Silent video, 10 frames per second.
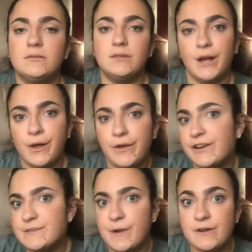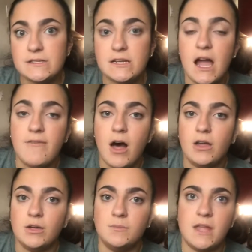You know, they're experiencing high
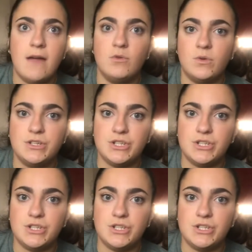volumes. Everyone's